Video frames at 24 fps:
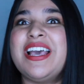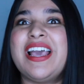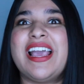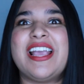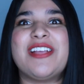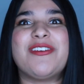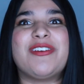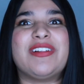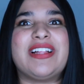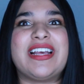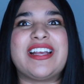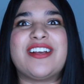and
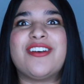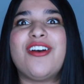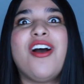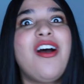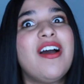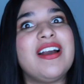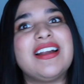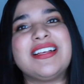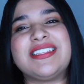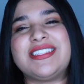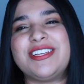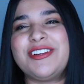you're like,
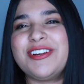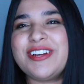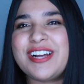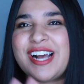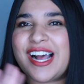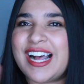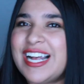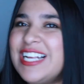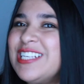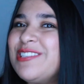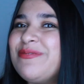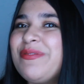God, is there a
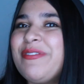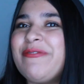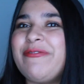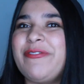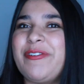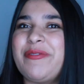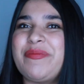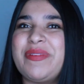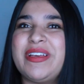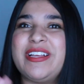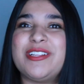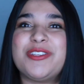husband
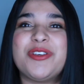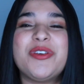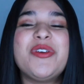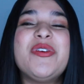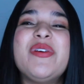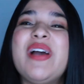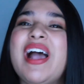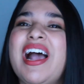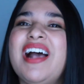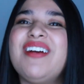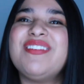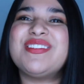for me? Do you
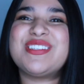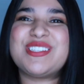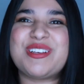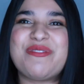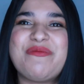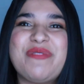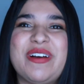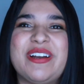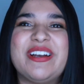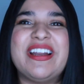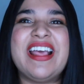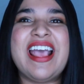have
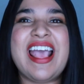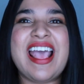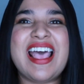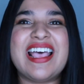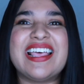someone?